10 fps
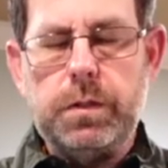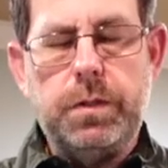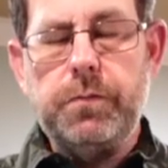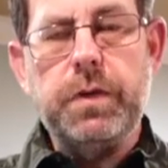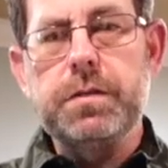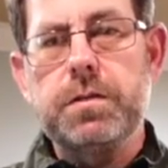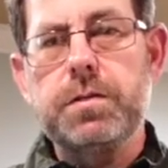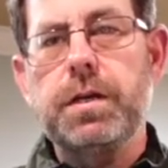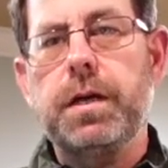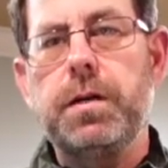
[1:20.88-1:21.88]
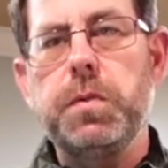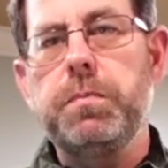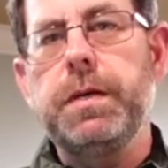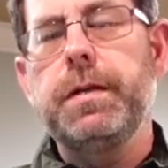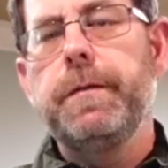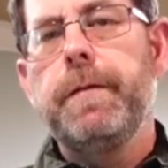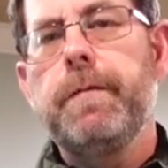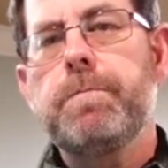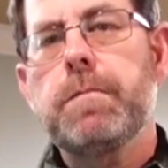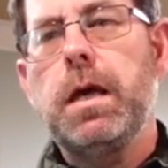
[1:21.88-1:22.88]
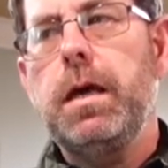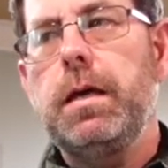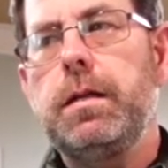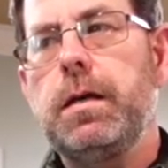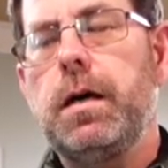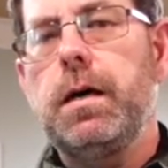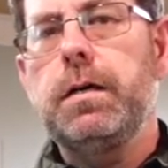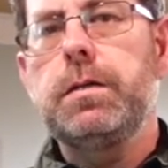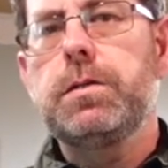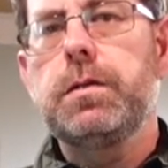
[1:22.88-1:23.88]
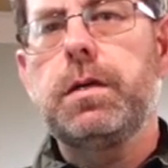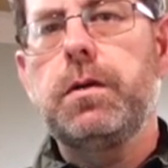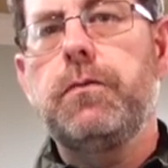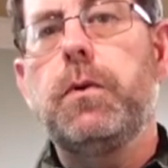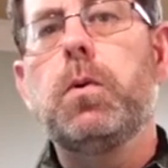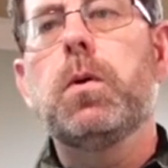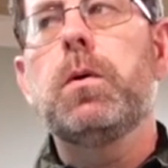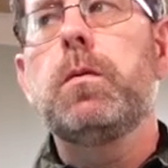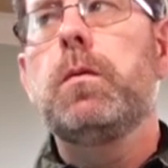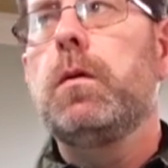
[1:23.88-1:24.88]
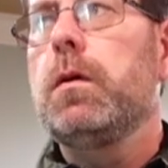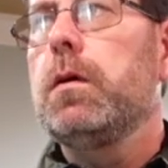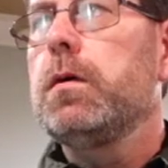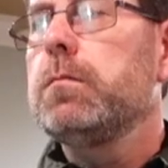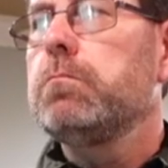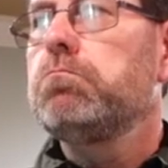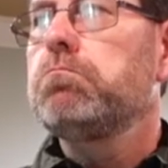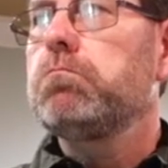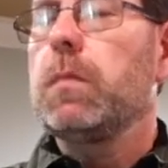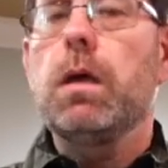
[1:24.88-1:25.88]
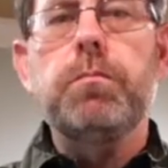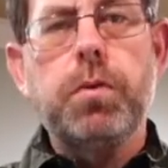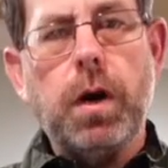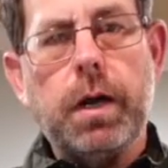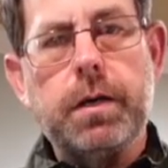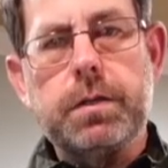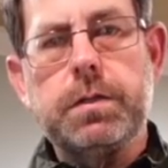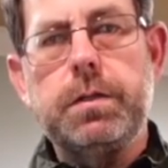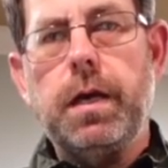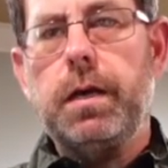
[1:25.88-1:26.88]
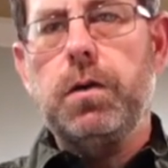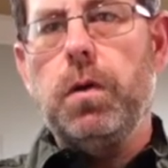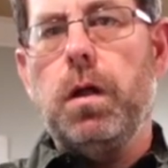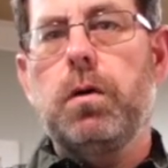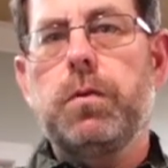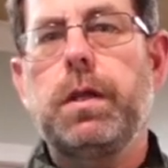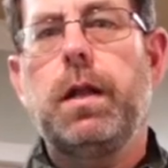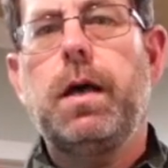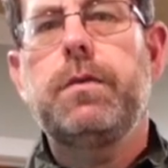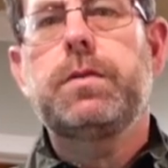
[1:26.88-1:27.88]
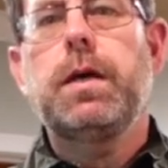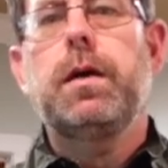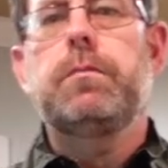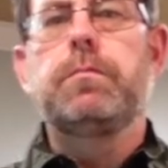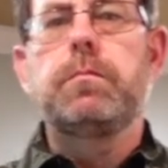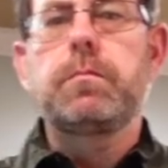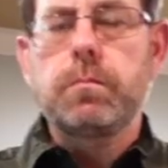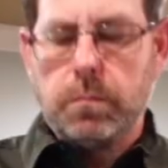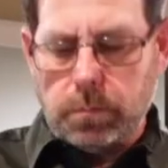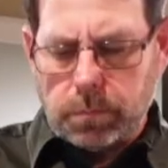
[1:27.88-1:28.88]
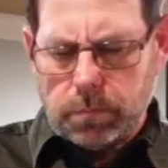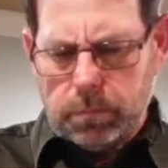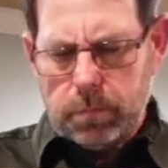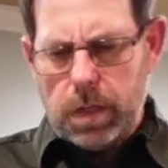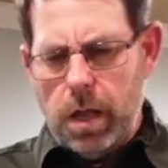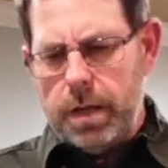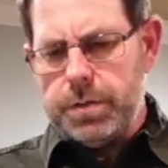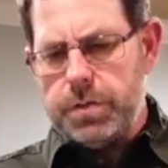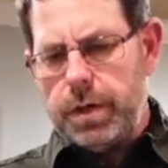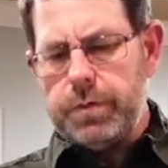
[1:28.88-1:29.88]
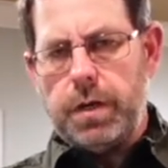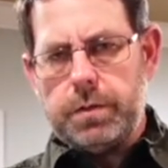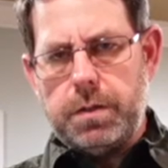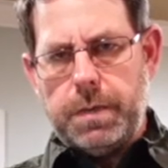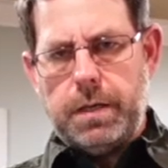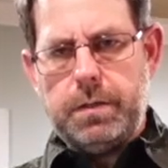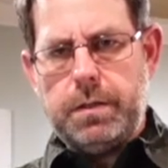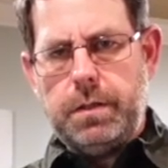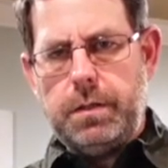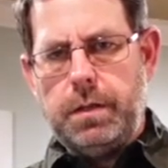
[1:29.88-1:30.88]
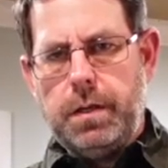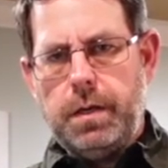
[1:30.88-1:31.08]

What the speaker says: defends the Second Amendment, and is looking for products that go along with that lifestyle. So I talked about the